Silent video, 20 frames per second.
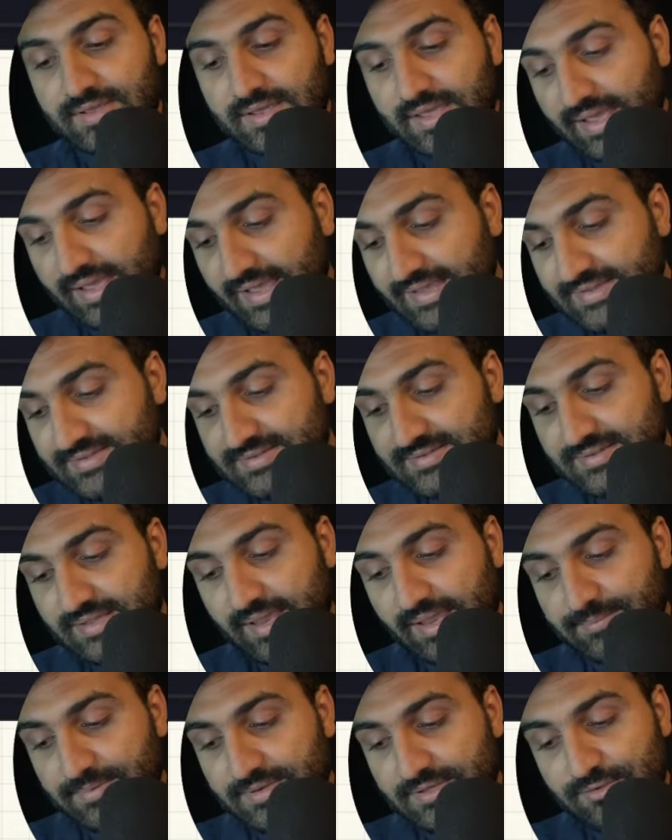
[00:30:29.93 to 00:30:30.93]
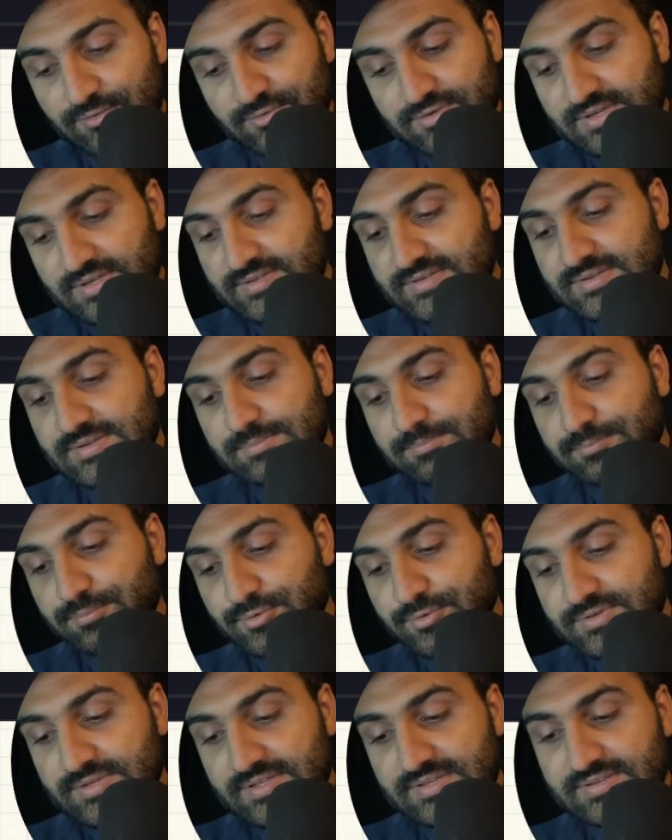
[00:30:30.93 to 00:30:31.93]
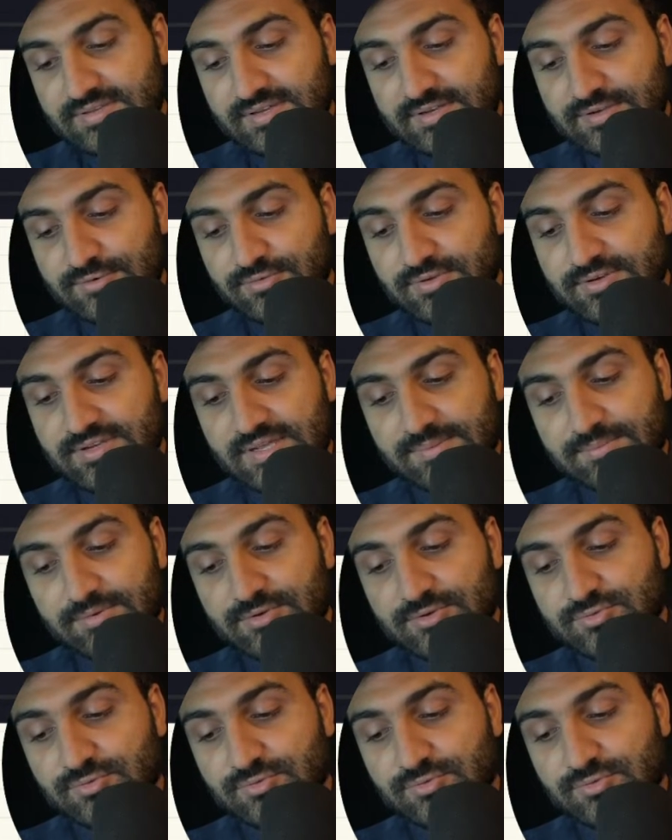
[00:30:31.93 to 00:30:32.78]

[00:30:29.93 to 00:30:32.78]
as MTQ just put this into the timer.